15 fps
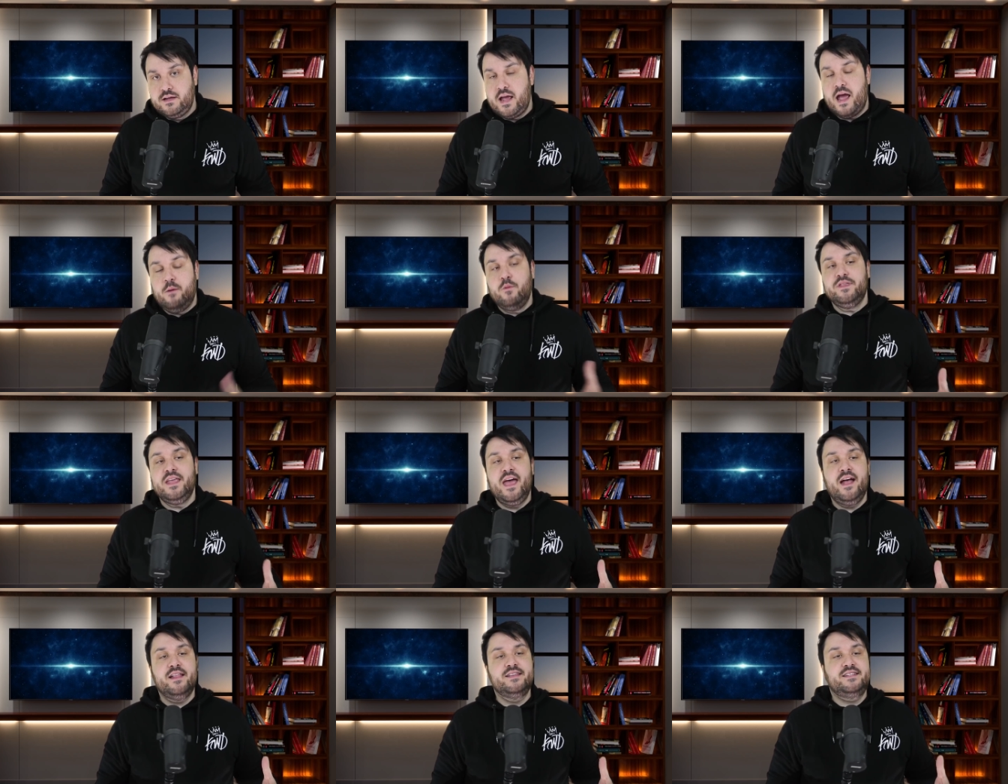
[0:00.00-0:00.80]
And what the
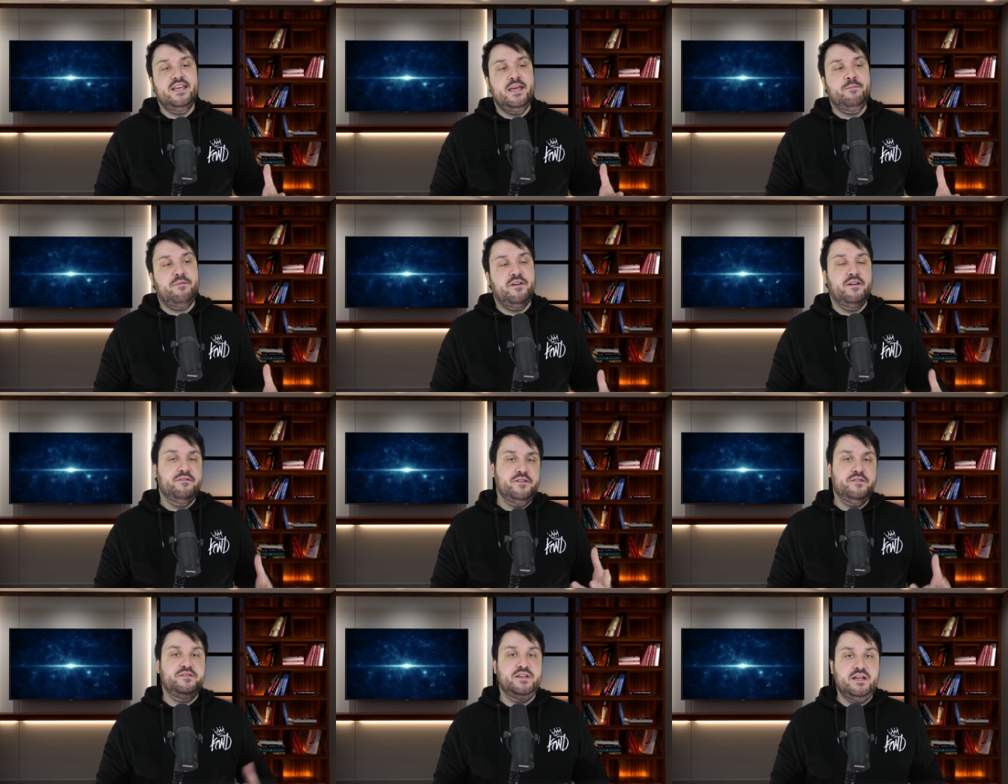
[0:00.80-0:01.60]
hell is EIP
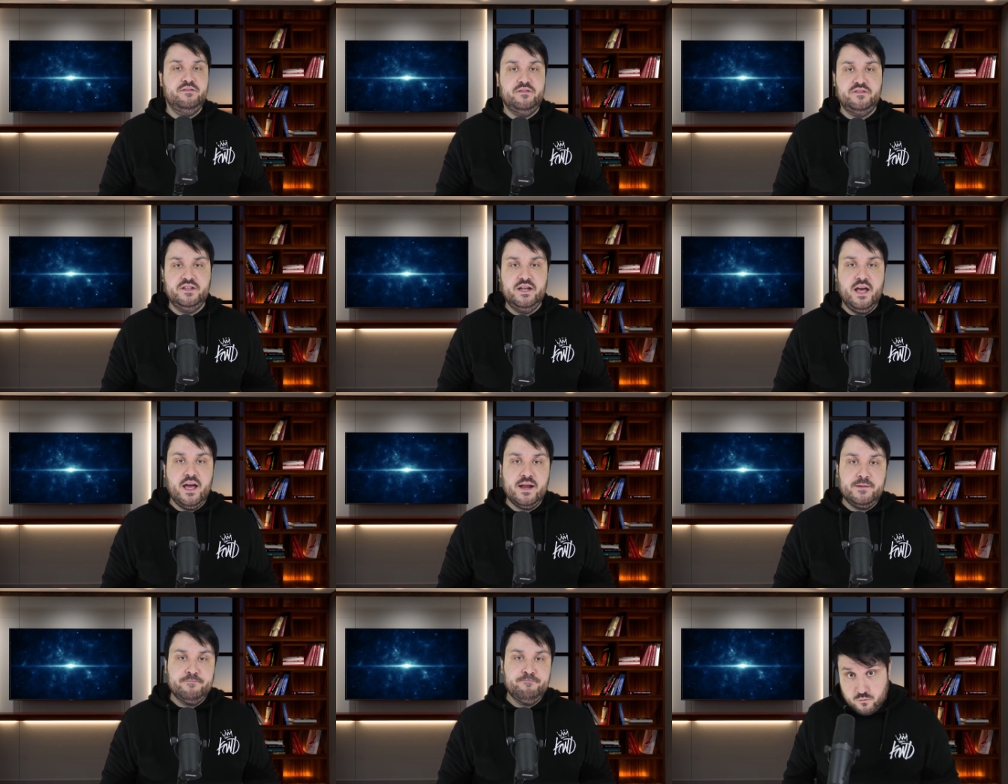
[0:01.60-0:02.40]

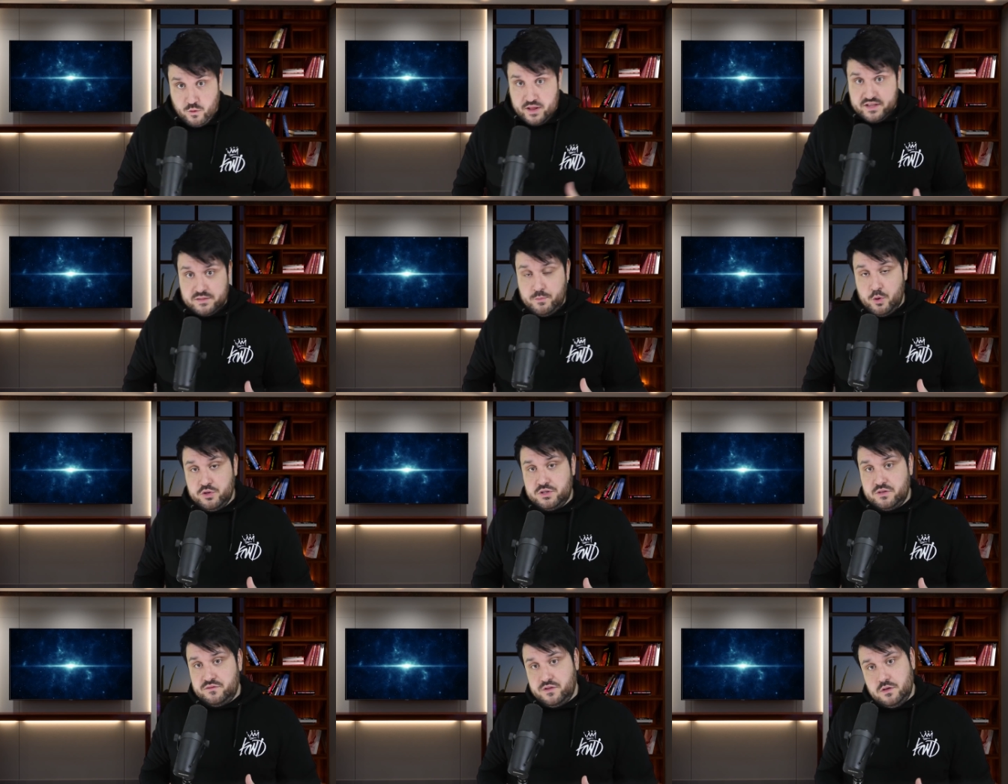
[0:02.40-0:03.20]
1559? Well, as
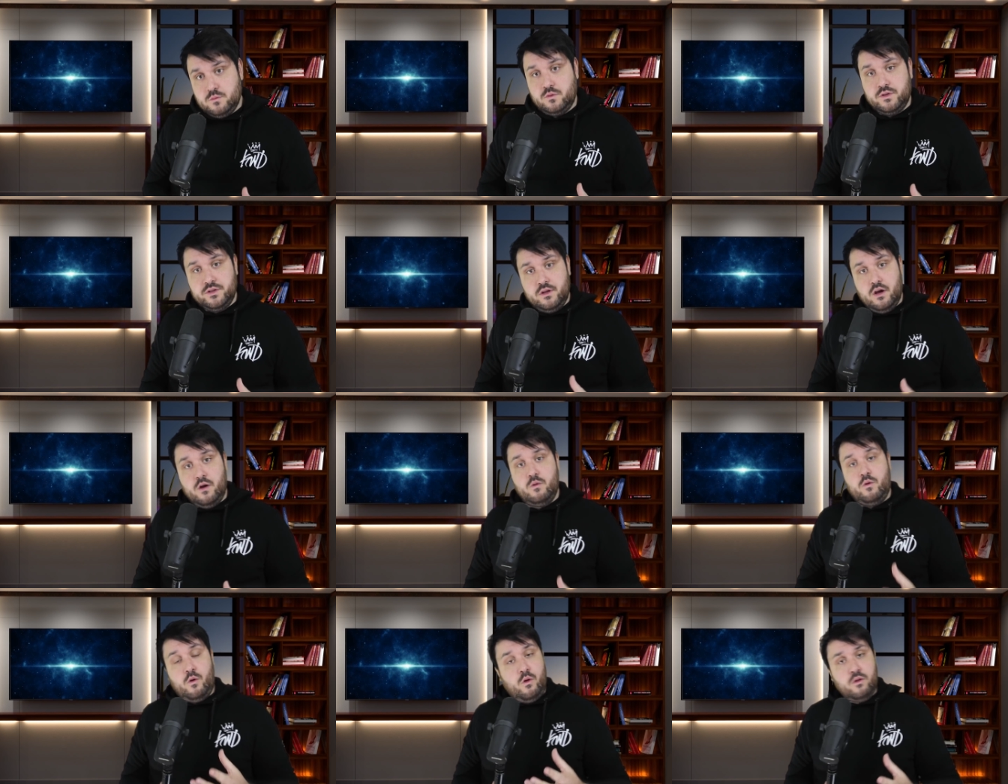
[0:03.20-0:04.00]
most of you will
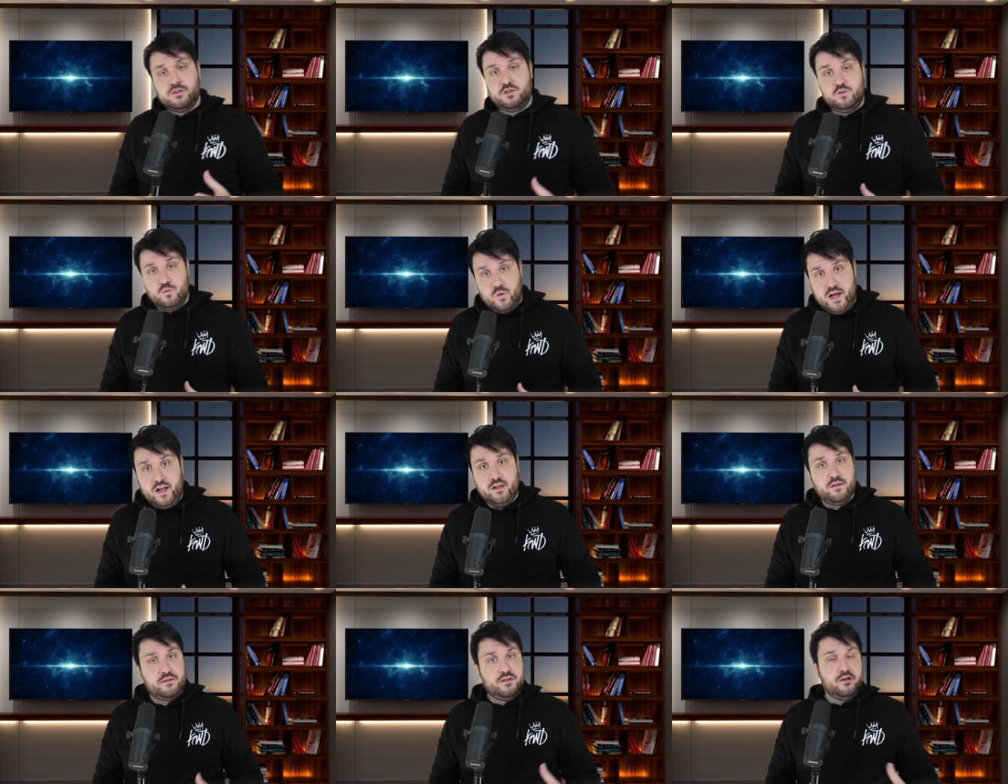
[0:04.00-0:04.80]
know all too
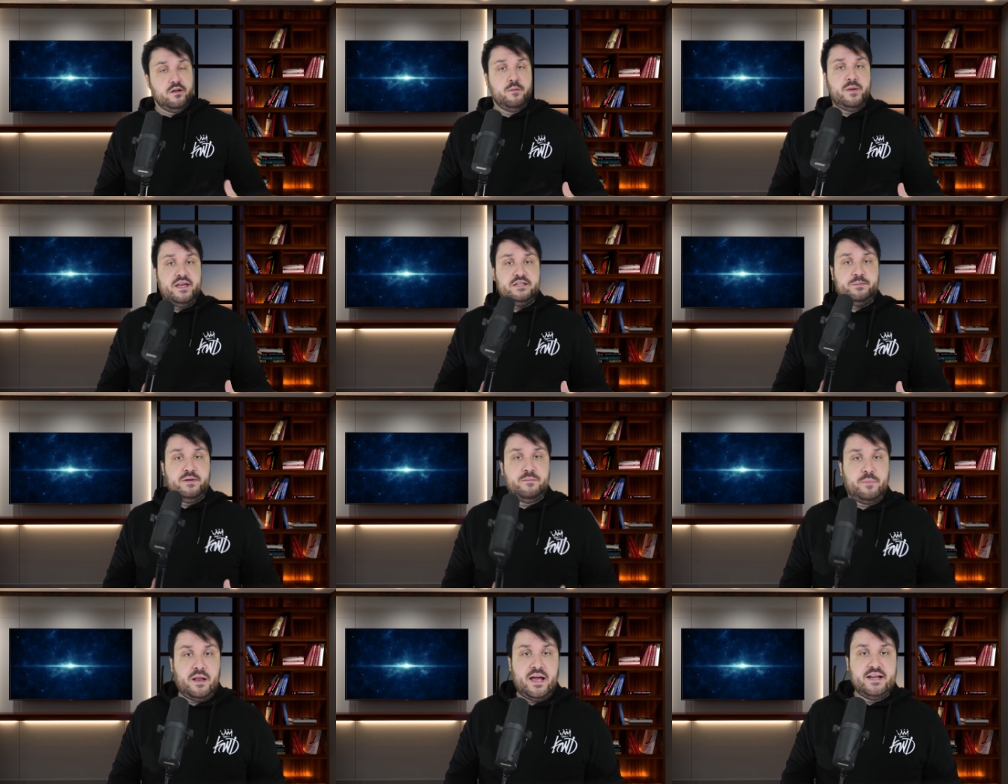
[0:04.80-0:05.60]
well, Ethereum has
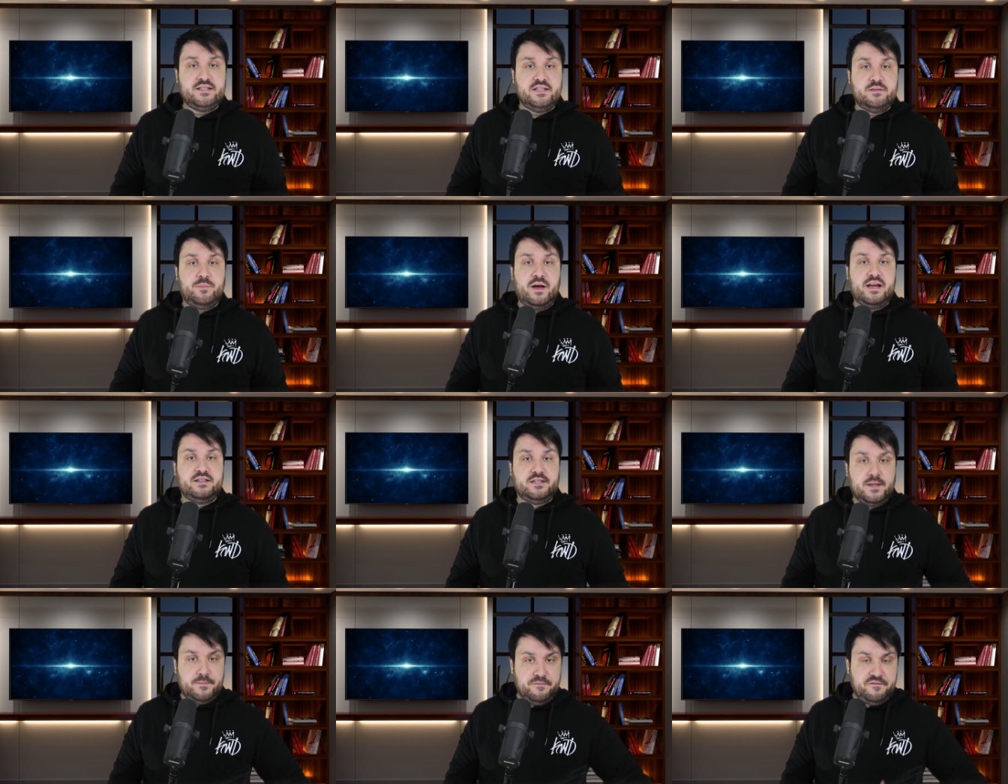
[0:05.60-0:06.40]
been blighted by
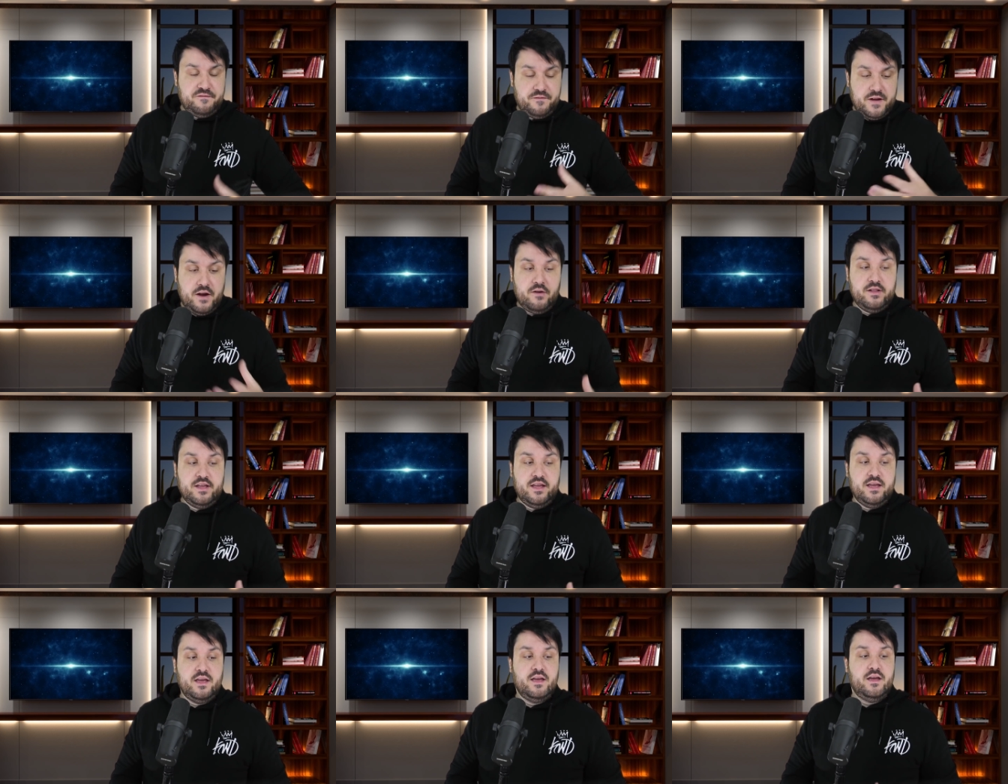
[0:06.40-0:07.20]
some
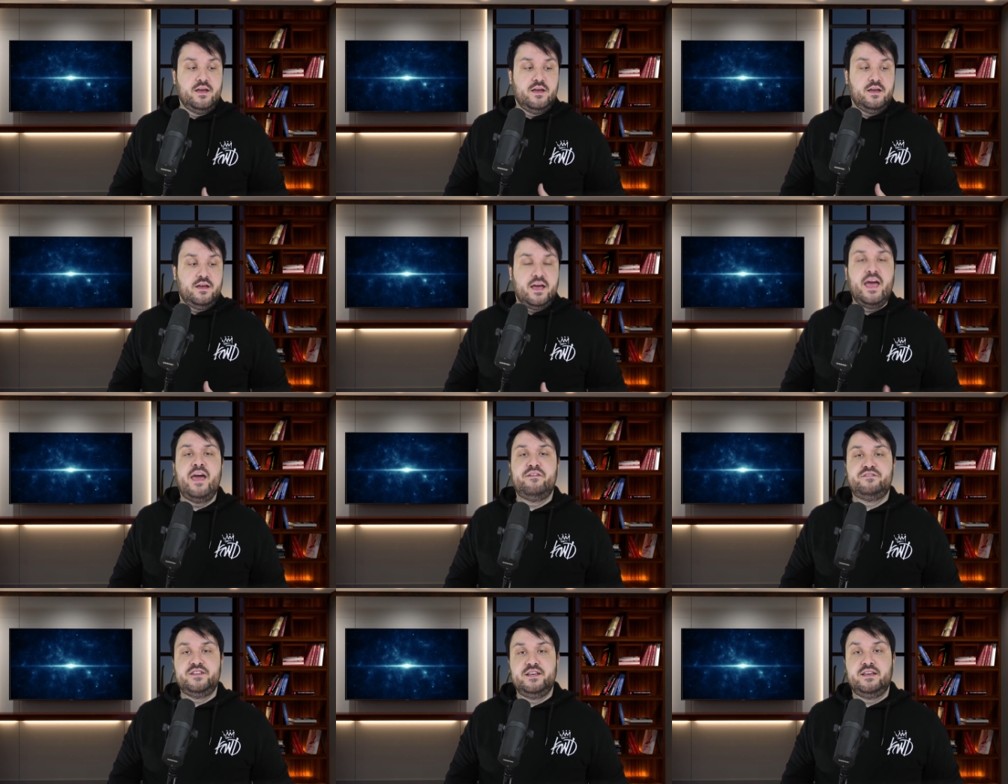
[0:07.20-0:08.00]
fairly
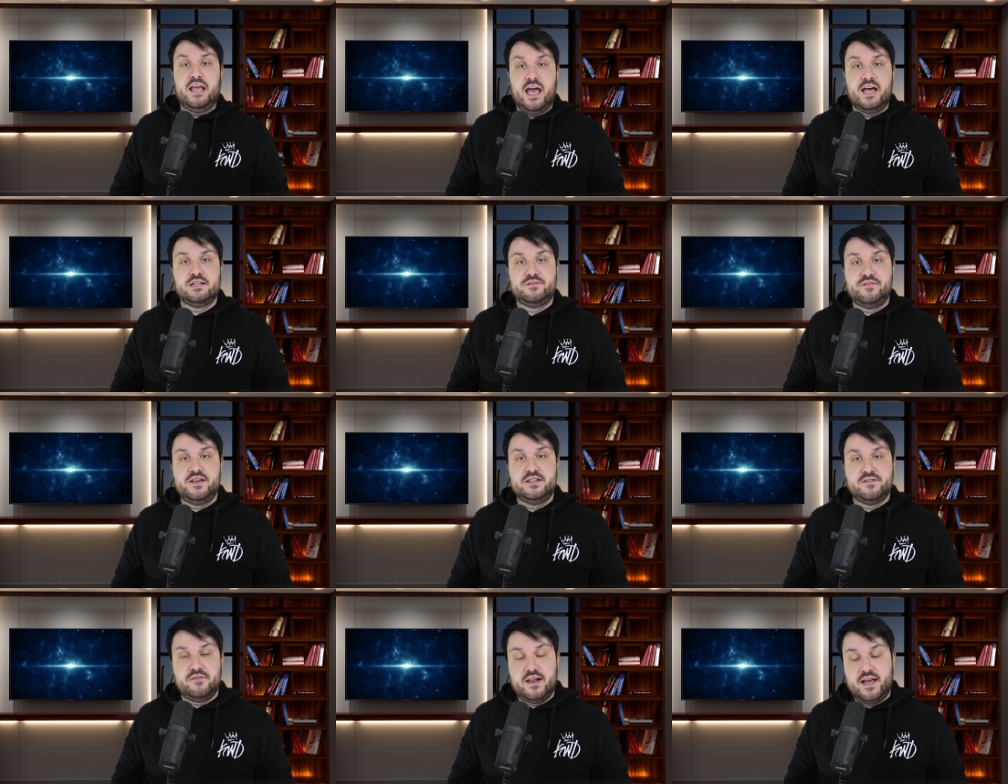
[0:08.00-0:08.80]
hefty gas
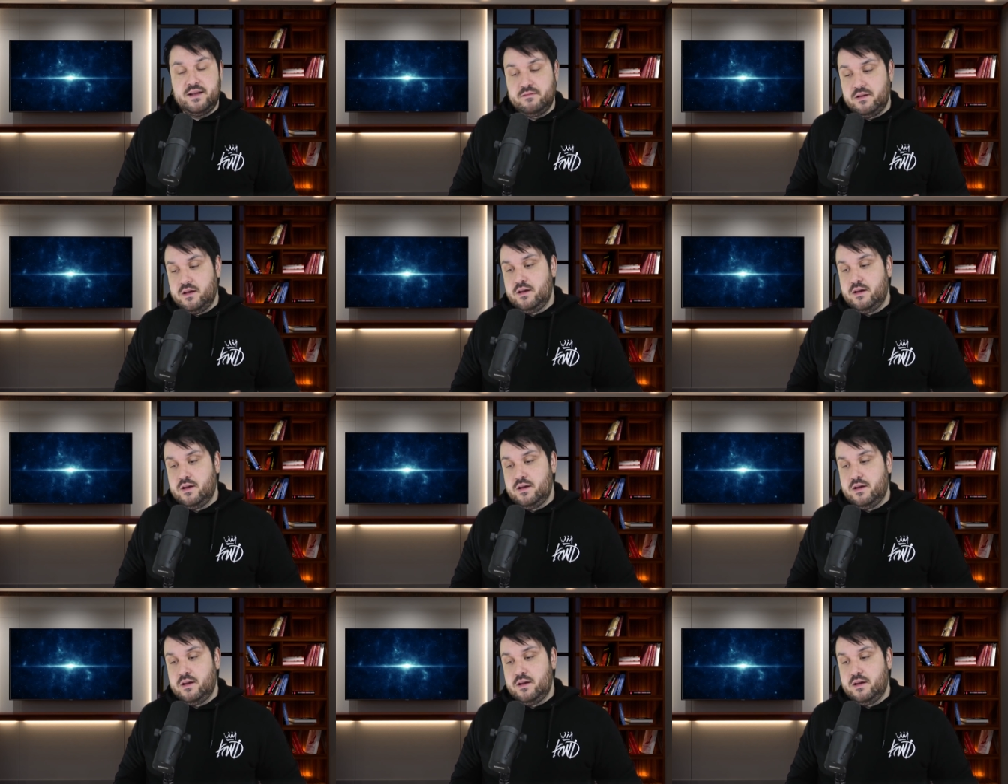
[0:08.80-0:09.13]
fees of late,